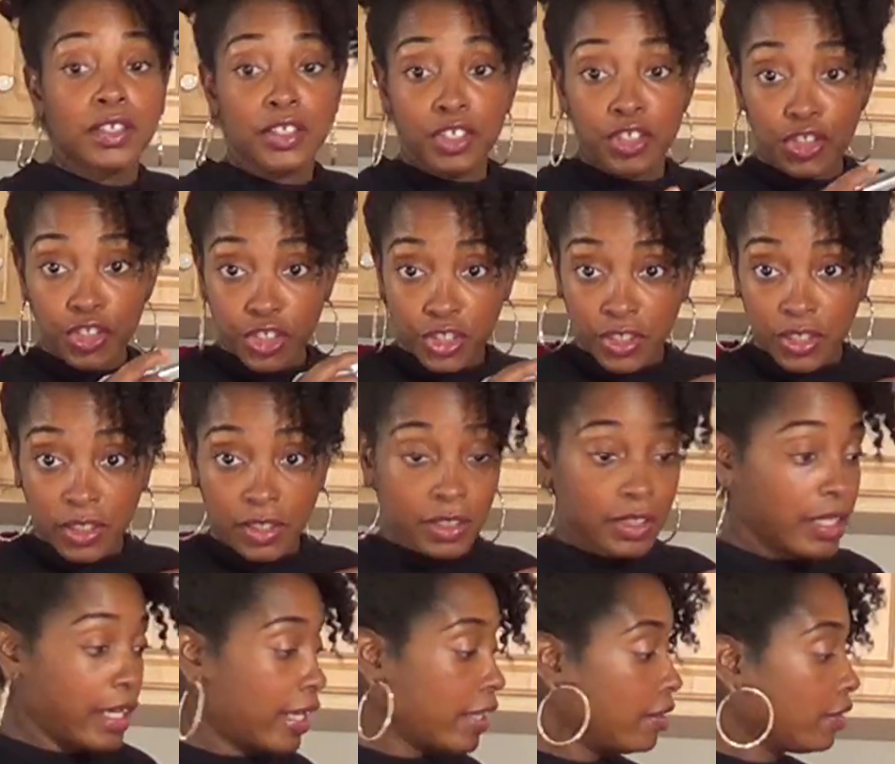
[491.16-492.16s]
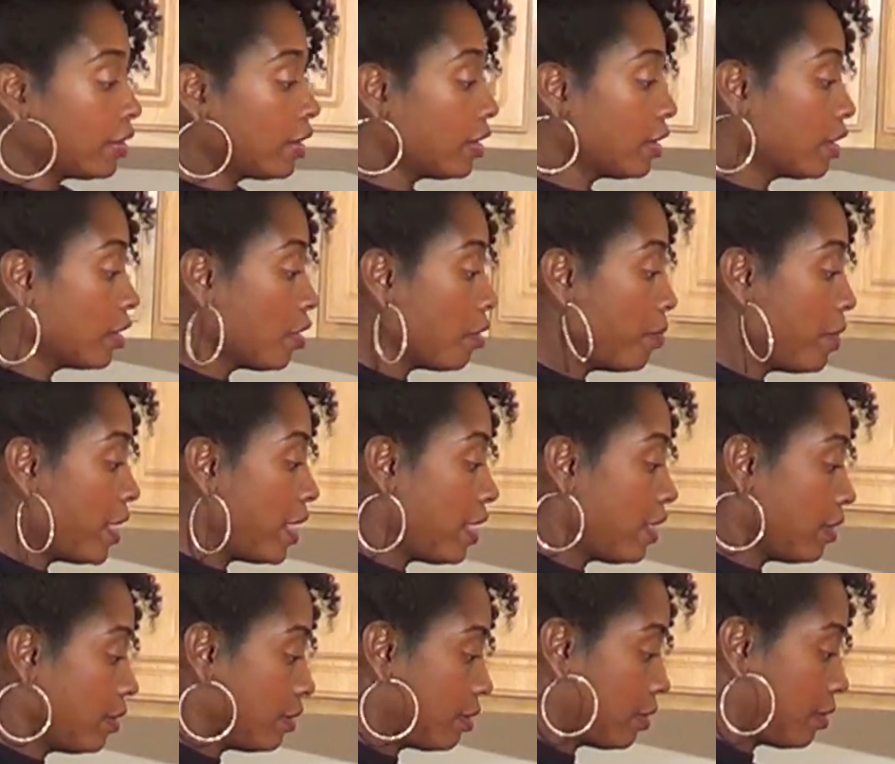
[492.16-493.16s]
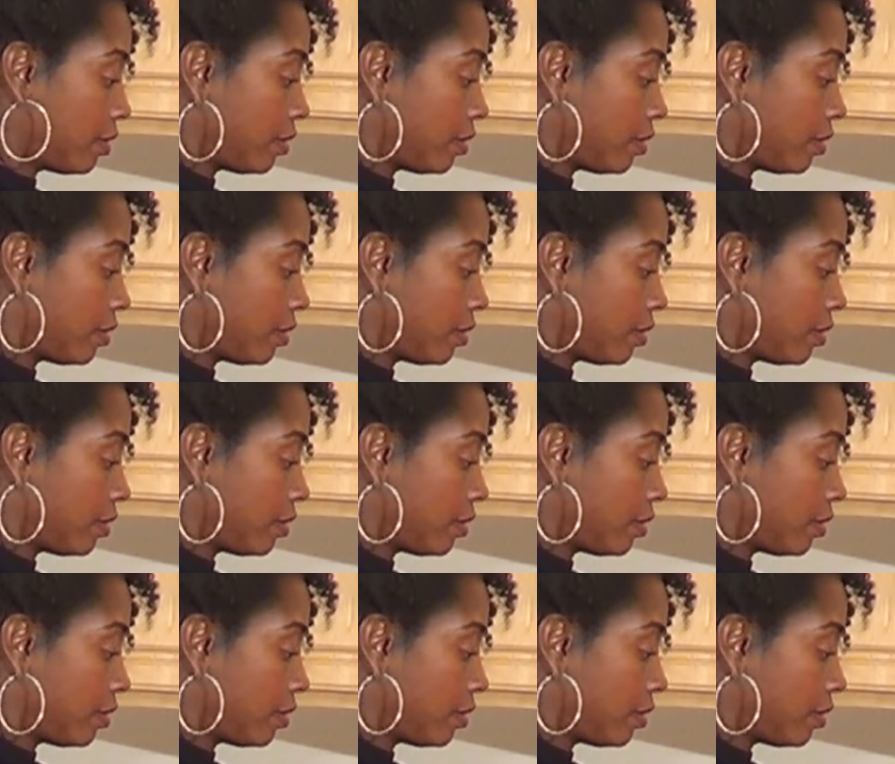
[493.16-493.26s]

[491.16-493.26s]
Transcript: You're just going to ladle a little bit